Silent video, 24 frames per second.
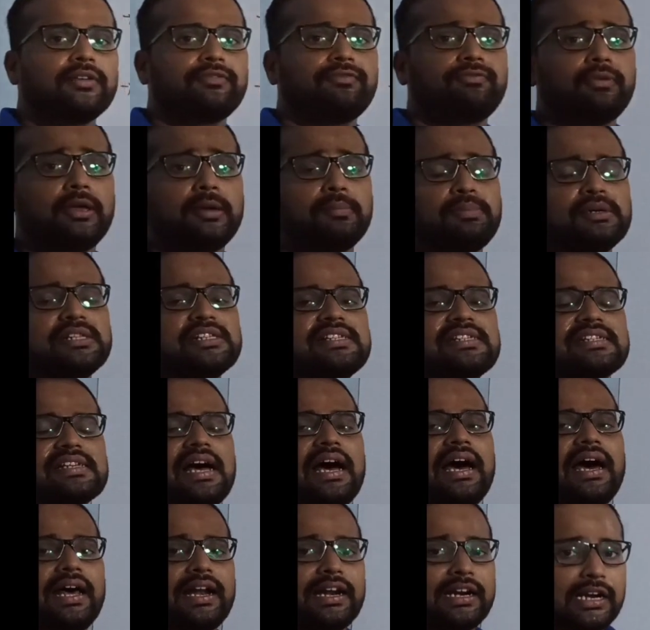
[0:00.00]
people
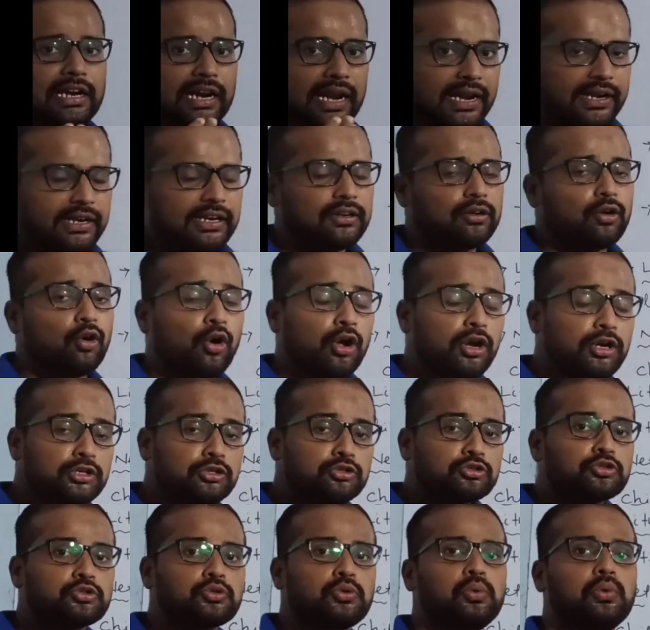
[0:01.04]
are going to
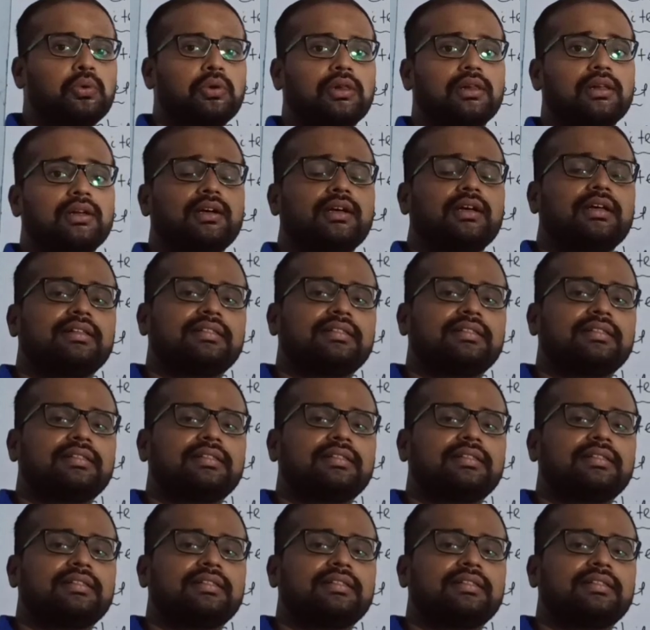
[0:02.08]
school,